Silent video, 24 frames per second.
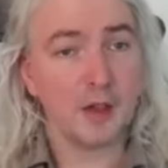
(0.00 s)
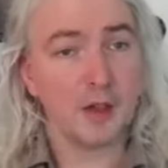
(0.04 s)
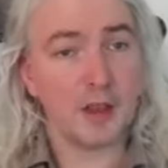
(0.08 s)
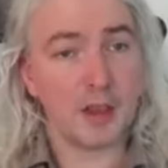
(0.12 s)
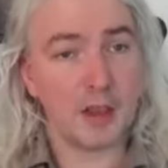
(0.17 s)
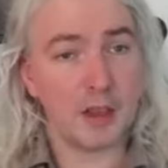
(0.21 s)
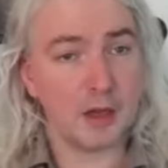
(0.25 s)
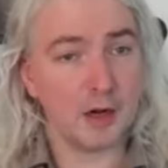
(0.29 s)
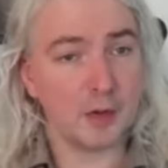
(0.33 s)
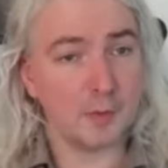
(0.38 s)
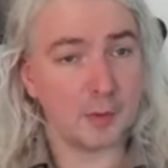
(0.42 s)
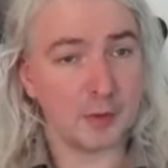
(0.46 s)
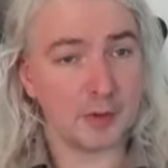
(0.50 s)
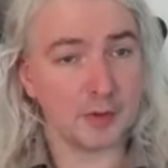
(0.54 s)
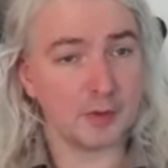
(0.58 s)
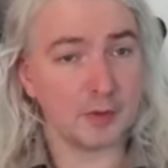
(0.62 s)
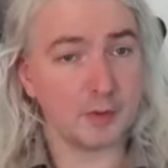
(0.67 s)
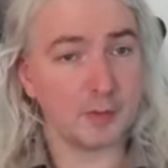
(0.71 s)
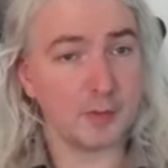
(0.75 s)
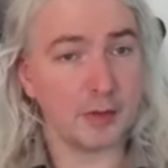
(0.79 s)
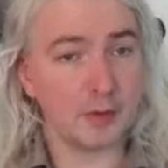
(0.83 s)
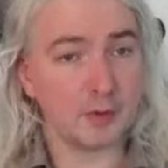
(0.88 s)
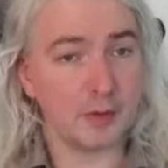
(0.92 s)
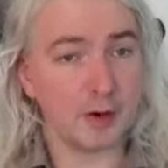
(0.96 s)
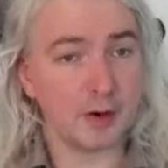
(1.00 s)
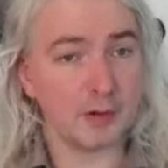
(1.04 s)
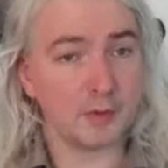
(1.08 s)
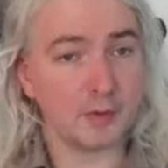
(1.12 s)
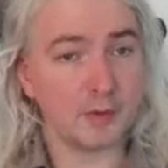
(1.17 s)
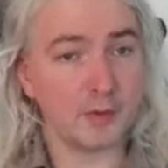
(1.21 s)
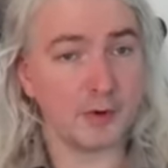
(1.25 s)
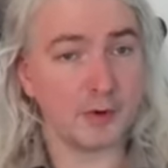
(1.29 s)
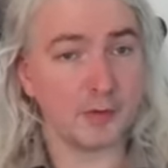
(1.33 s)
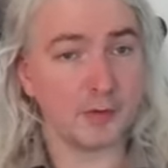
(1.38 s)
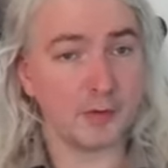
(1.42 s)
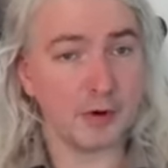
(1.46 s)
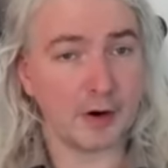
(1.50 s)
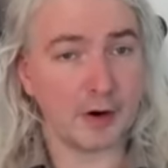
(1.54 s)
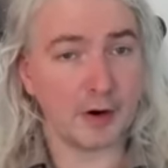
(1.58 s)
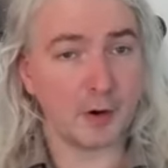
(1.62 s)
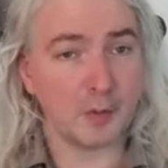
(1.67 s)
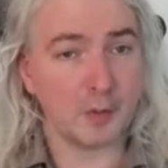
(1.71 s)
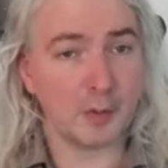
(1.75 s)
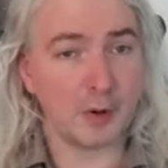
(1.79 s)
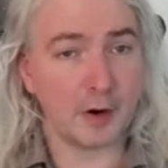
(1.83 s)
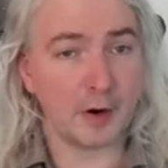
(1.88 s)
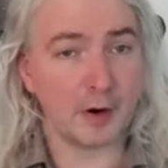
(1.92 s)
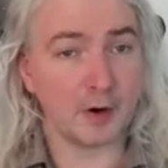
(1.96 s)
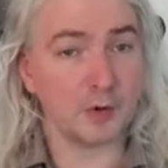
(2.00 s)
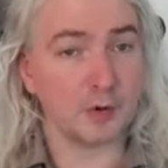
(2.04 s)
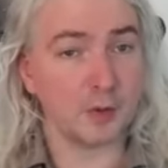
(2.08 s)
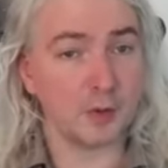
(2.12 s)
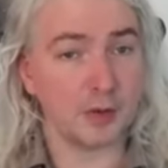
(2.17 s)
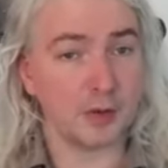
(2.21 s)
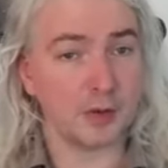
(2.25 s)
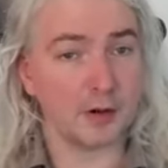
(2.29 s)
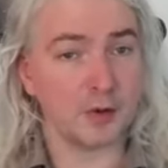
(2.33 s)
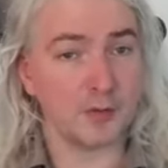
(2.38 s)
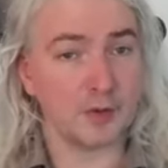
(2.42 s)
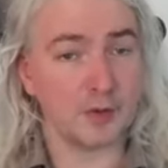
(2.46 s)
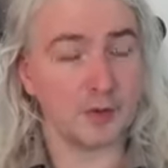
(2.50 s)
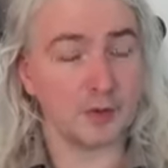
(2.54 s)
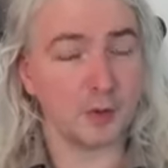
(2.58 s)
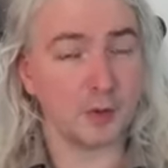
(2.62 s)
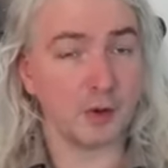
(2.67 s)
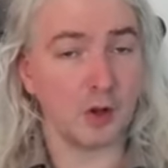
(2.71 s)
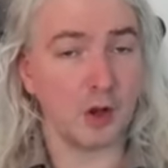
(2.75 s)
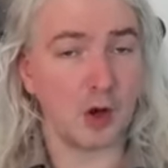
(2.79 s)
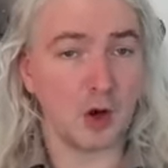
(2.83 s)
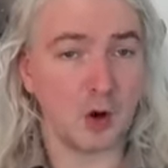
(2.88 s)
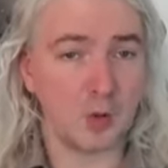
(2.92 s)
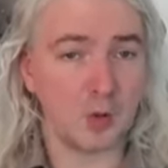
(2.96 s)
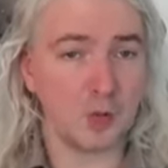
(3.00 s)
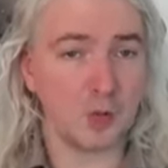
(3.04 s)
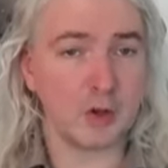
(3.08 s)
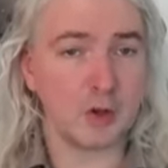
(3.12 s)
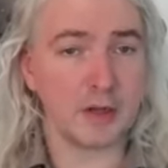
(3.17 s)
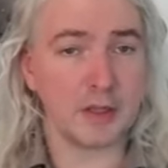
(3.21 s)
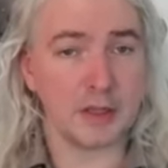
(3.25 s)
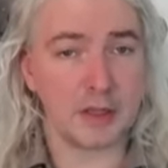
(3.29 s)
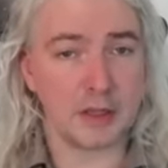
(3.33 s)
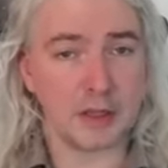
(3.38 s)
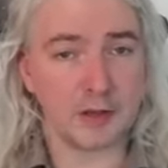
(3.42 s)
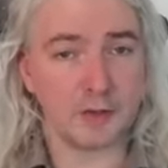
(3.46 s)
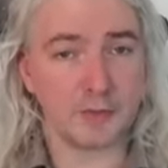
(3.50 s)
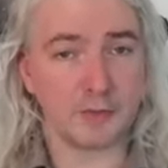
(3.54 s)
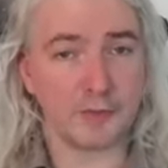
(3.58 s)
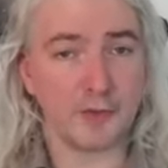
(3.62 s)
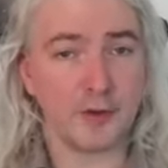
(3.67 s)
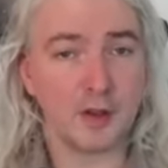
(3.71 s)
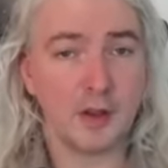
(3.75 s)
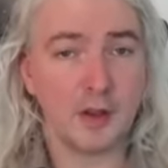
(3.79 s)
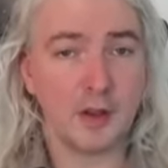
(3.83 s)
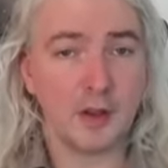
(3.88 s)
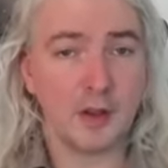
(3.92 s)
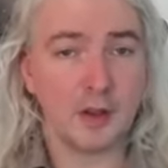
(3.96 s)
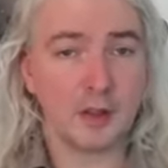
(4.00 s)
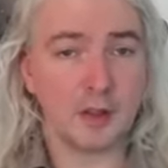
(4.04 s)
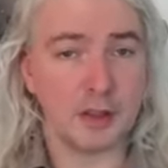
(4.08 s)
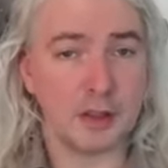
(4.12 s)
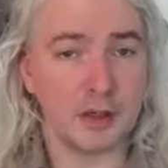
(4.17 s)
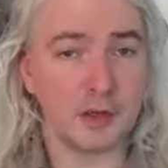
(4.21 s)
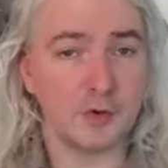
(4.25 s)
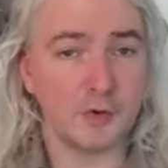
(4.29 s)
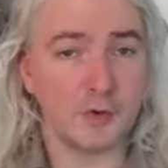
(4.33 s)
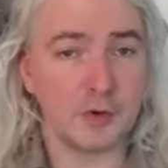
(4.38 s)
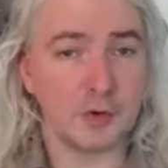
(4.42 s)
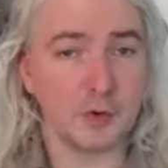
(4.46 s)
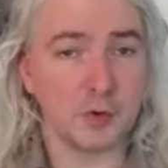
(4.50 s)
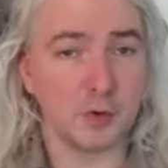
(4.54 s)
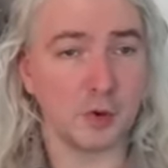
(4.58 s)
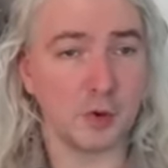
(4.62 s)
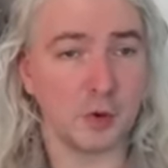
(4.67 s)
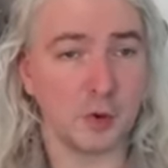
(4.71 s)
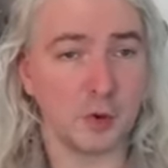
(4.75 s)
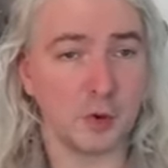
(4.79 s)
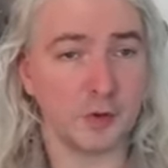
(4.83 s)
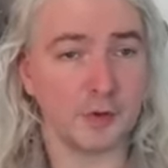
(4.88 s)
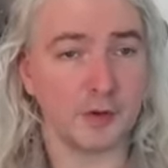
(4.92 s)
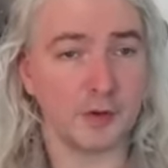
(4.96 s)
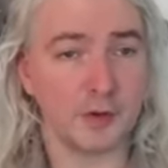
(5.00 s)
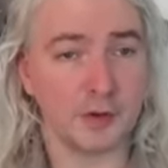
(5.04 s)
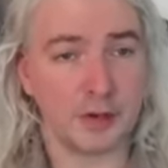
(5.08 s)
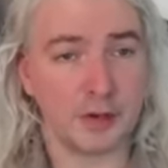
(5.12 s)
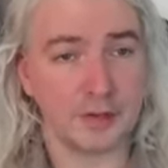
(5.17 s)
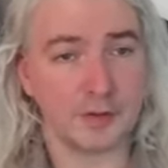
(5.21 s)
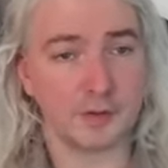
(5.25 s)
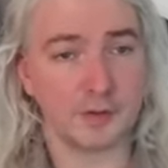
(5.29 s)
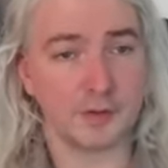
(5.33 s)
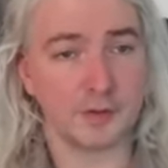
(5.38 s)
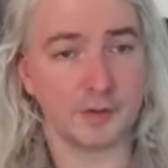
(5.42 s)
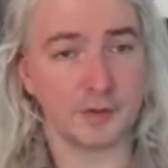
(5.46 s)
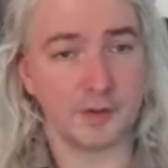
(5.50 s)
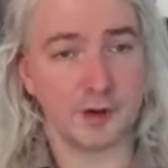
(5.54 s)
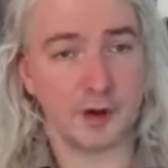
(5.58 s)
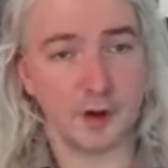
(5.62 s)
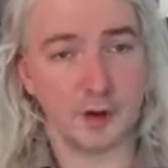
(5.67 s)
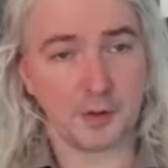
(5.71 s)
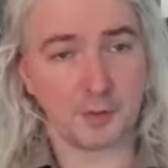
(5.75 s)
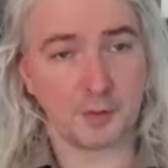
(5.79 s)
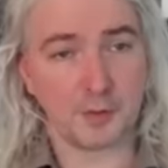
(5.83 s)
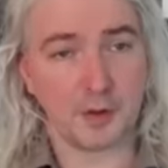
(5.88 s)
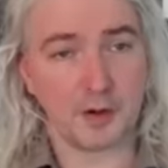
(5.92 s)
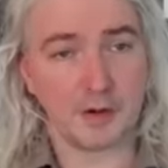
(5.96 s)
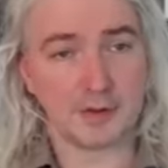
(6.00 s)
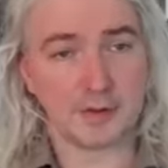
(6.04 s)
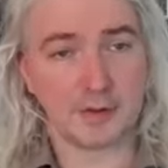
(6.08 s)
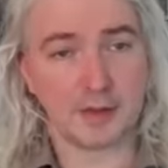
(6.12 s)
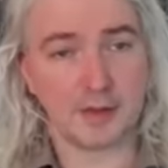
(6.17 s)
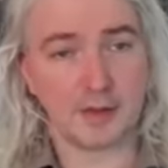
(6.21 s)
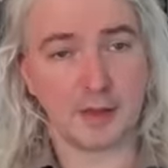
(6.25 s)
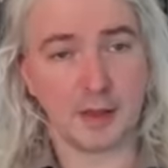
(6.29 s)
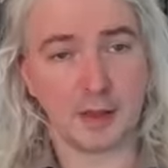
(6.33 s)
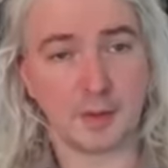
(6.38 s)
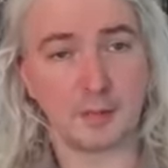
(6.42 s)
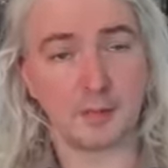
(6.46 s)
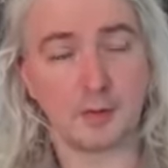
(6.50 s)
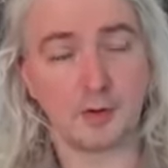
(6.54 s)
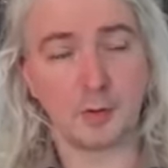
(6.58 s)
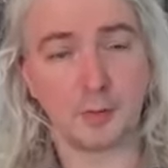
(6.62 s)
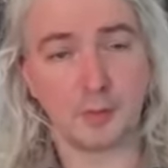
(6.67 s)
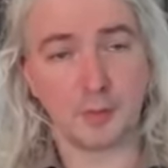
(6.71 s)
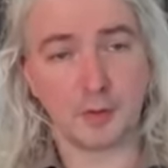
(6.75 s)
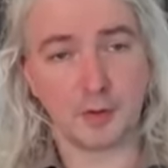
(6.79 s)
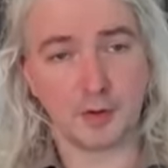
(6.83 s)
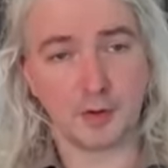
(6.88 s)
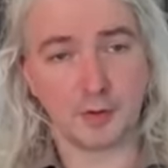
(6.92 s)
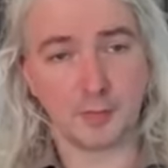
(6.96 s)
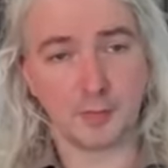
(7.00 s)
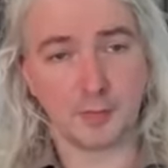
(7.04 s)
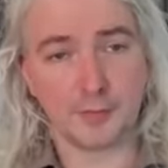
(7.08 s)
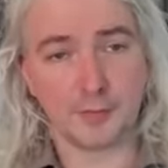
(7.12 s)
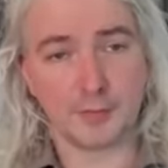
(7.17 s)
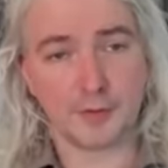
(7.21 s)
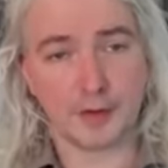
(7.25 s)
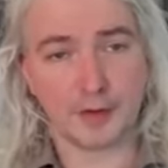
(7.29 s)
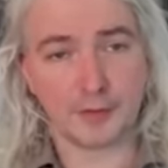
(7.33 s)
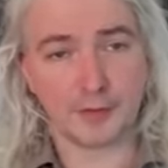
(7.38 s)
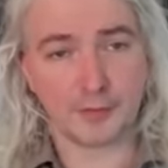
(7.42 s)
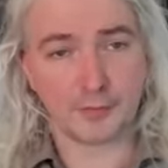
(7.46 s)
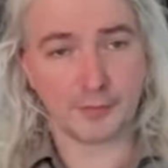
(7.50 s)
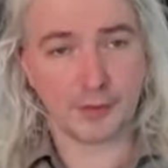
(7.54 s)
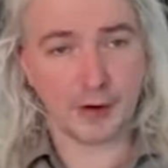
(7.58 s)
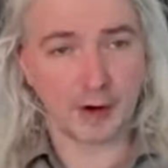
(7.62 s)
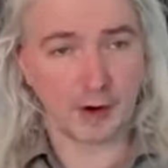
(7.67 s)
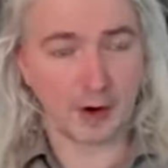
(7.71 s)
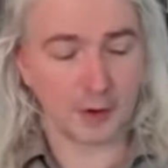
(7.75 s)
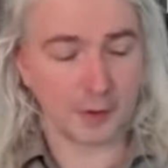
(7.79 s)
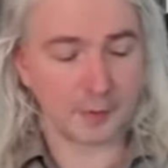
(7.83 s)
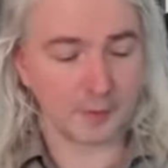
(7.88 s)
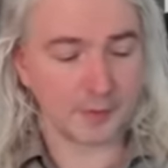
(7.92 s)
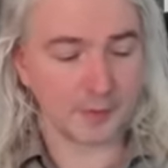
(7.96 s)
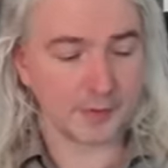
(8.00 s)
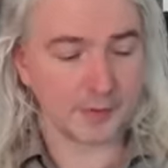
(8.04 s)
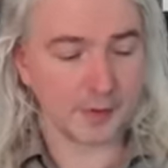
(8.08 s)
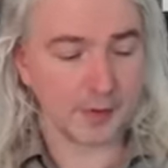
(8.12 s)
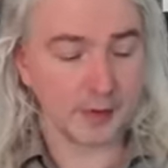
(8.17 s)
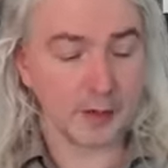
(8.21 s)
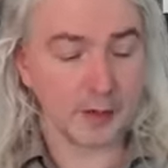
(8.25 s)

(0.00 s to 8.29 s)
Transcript: and a person may transfer a firearm part to an individual only if the individual holds a license authorizing them to possess firearms.